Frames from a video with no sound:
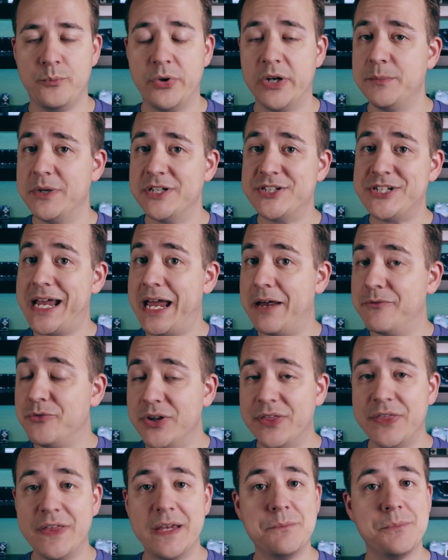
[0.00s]
Pretty much
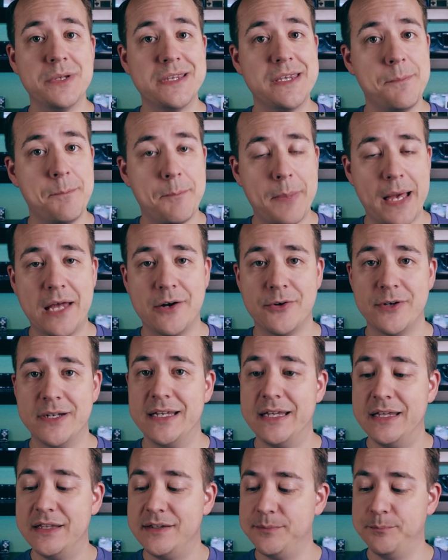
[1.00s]
everything but the battery
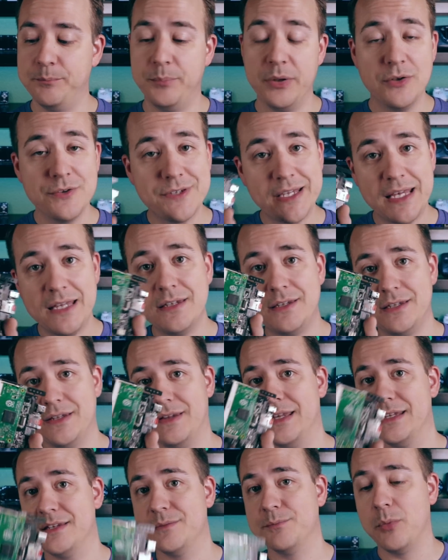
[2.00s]
is built into
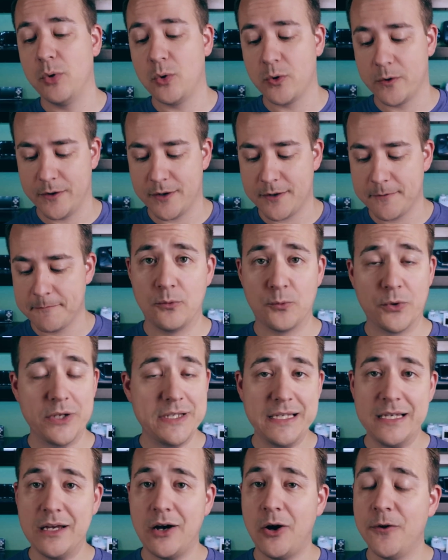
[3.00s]
this board.
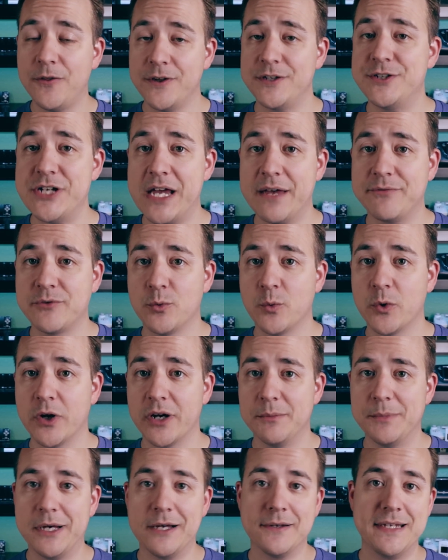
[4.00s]
Really, all that you have to
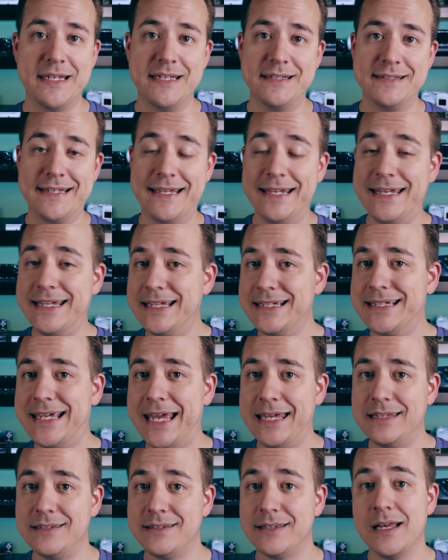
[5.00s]
worry about is getting a
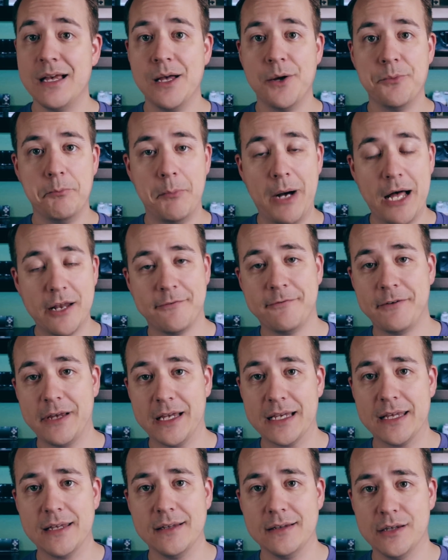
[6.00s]
case,
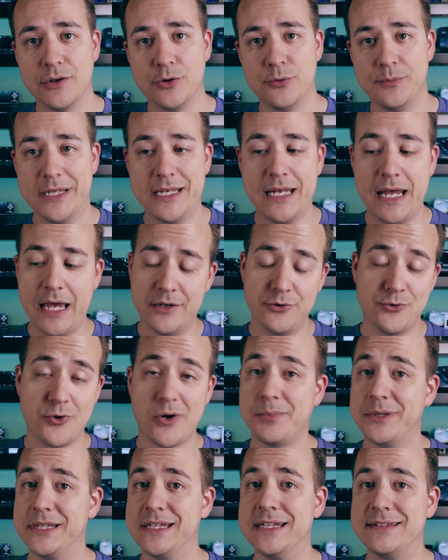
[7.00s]
modifying it a little bit, and
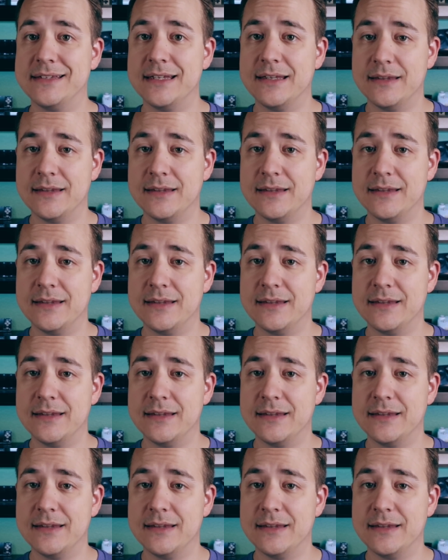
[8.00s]
dropping this